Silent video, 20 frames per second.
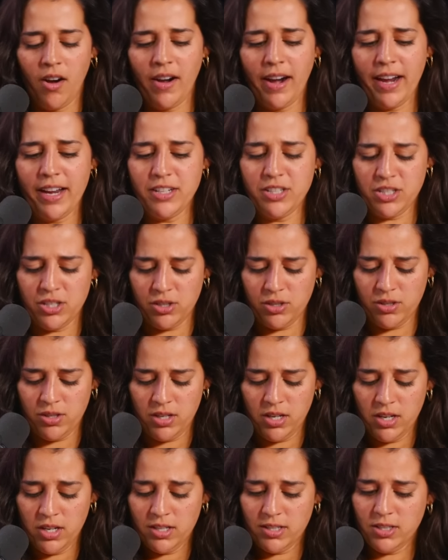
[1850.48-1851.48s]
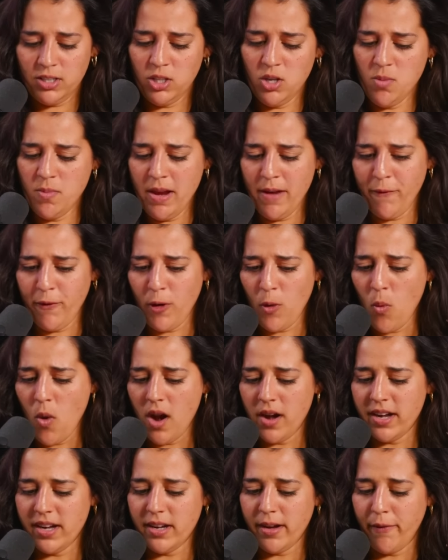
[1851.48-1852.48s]
All right, dude. Sue me for
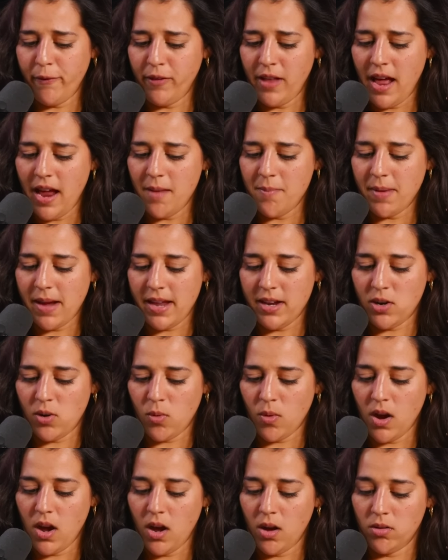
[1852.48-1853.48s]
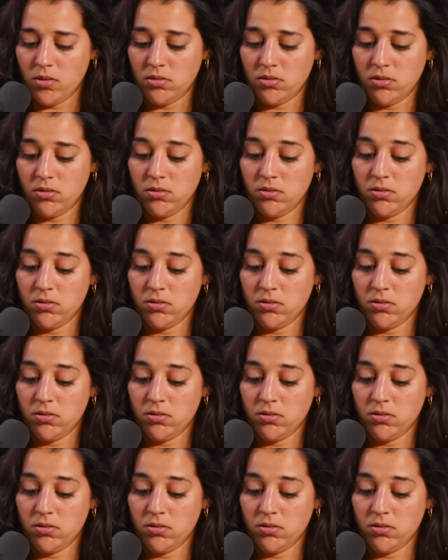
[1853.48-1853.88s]
wanting to fly by crow.